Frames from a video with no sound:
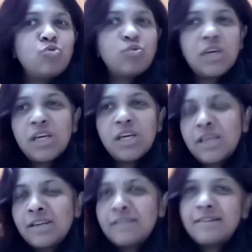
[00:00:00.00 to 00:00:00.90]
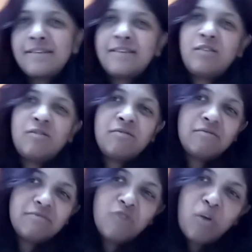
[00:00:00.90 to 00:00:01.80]
2 kids,
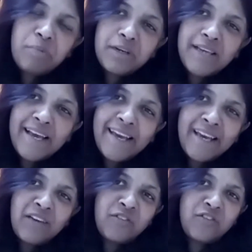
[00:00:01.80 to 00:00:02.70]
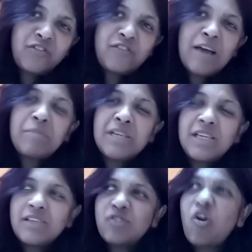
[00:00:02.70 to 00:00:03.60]
corporate life,
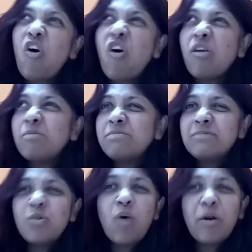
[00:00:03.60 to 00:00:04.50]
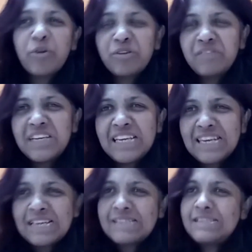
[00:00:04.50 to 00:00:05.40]
family, job, go out on
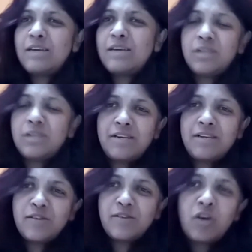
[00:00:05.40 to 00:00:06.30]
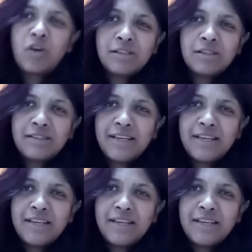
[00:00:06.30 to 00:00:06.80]
weekends, eat out at restaurants.